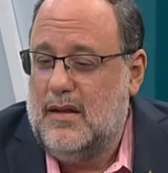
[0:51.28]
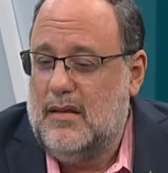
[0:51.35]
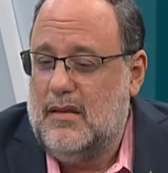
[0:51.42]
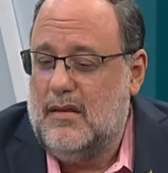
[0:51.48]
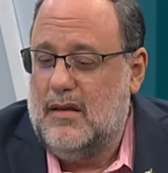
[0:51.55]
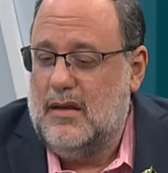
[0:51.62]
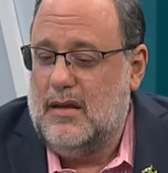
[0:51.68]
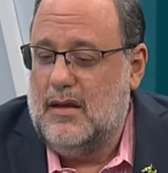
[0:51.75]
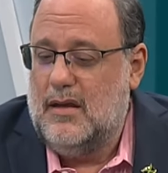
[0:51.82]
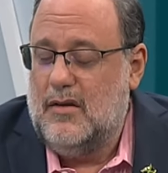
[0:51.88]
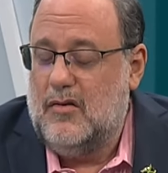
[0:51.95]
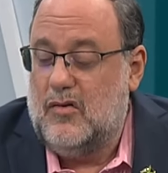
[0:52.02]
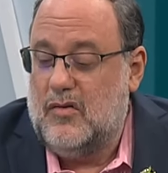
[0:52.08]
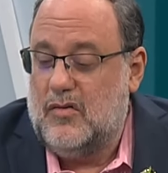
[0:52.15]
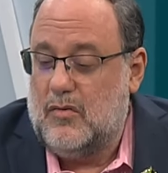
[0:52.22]
The
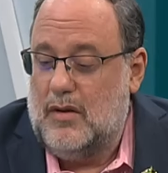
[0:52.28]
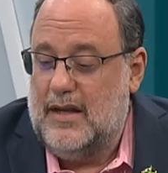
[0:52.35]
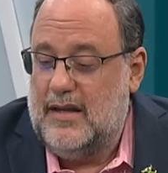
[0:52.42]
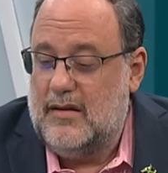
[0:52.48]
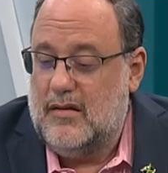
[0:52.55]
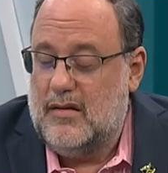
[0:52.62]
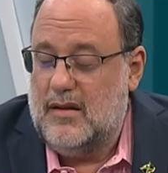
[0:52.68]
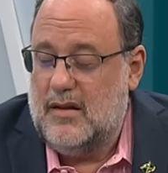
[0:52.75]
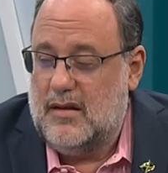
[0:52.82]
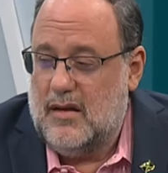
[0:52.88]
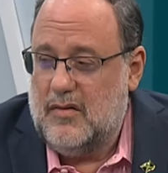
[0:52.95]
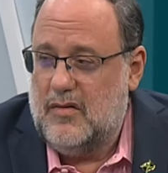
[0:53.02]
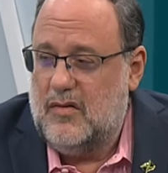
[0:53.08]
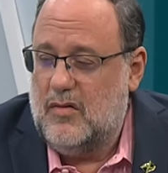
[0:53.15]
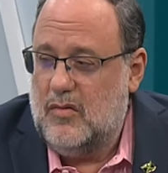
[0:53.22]
issues relating to the
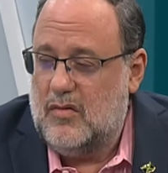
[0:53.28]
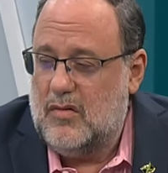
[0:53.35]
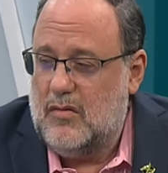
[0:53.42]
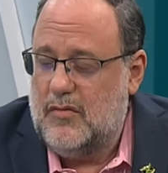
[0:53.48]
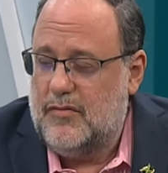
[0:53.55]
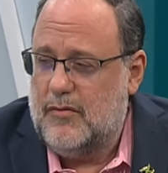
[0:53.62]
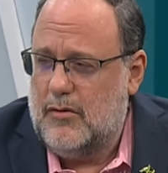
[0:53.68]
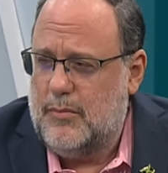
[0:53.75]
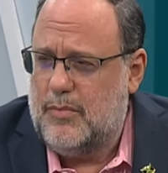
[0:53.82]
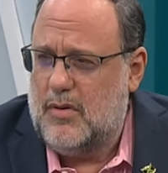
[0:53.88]
constitutional reform